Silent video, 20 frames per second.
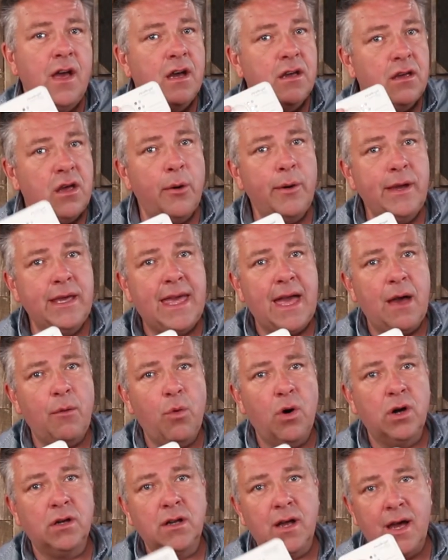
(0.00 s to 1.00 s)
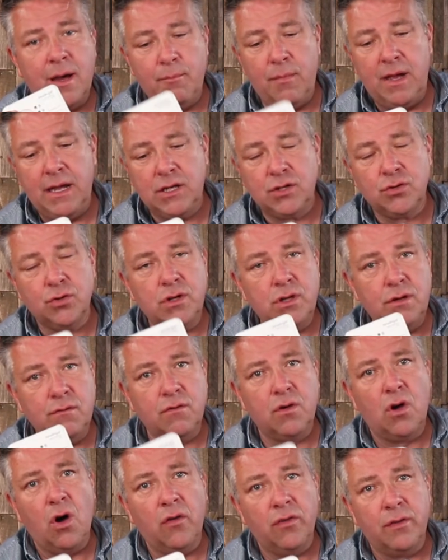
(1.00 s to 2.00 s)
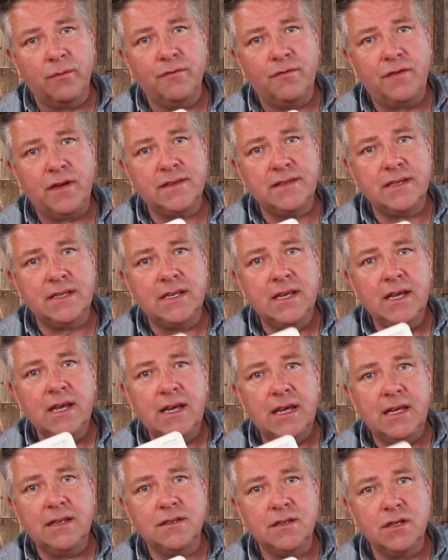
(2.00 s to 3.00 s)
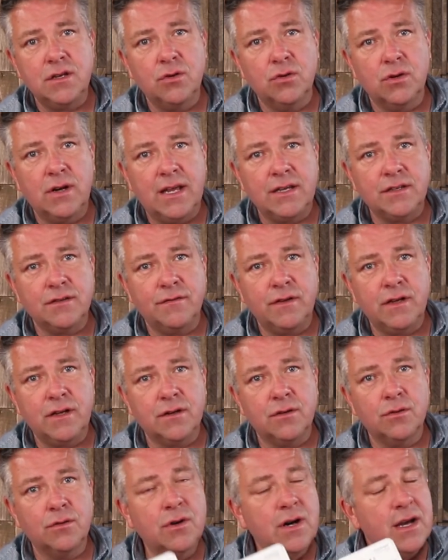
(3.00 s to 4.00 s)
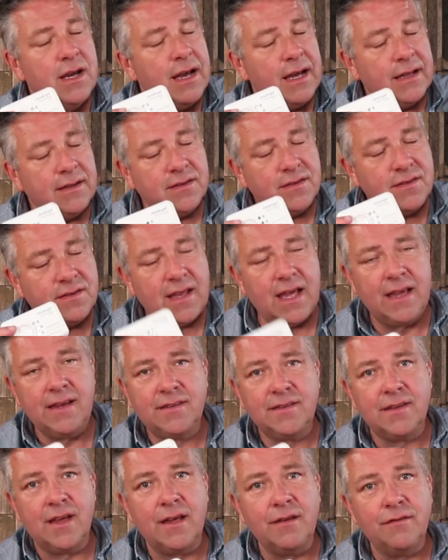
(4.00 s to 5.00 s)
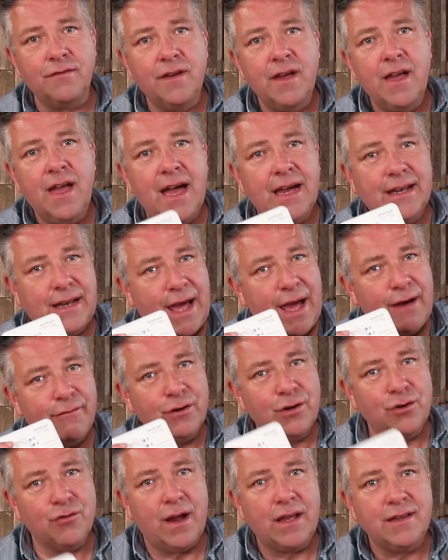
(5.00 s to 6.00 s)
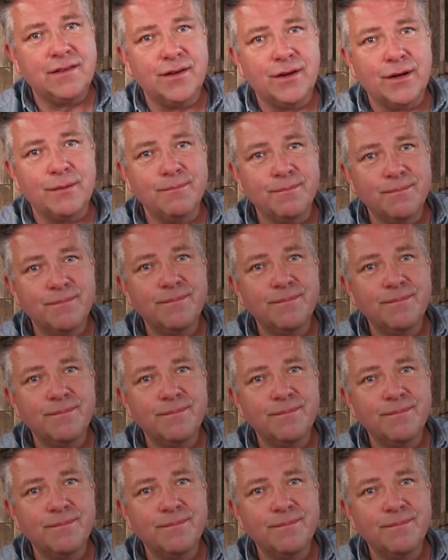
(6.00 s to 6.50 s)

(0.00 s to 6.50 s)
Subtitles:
Go and get one and make sure you've got them fitted into your leisure vehicle, and stay safe and have a great time.